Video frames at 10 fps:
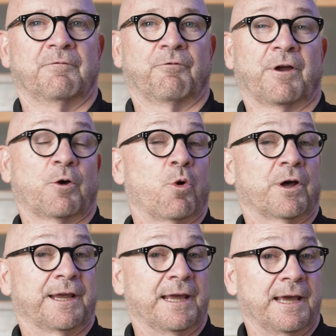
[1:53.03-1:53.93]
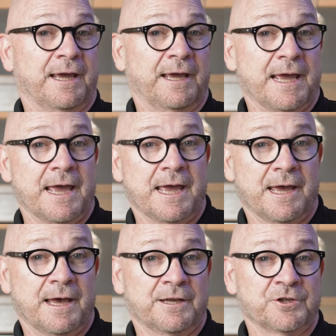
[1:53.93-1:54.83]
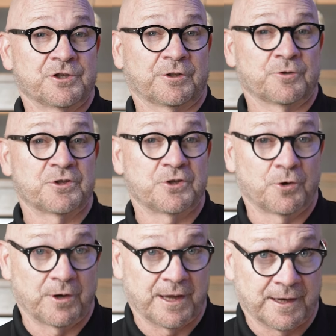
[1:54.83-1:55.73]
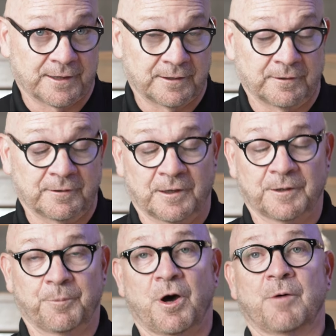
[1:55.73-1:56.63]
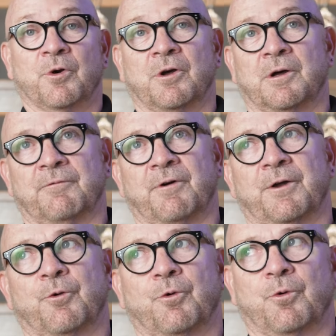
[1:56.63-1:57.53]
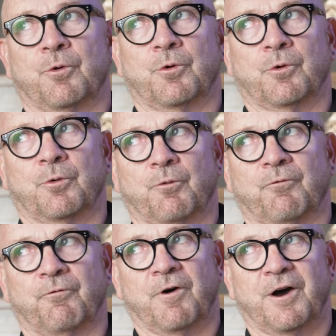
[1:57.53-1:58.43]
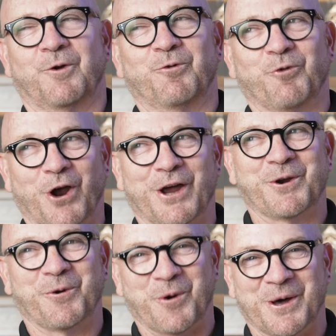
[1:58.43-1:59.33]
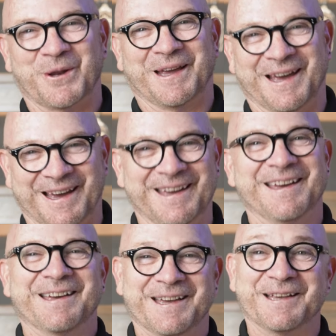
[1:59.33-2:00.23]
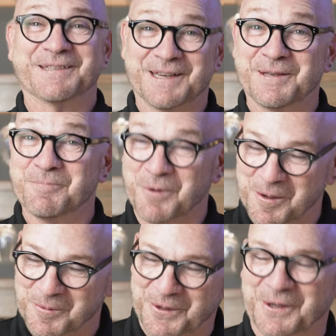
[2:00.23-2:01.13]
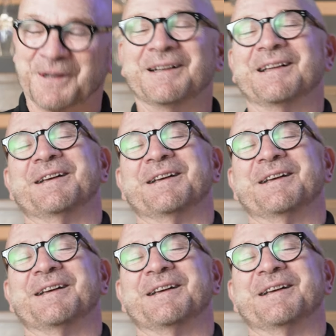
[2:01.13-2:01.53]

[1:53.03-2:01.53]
Vrai Croix de Gay and Chateau Suriac in Le Land de Pomerol. Vrai Croix de Gay is in Pomerol.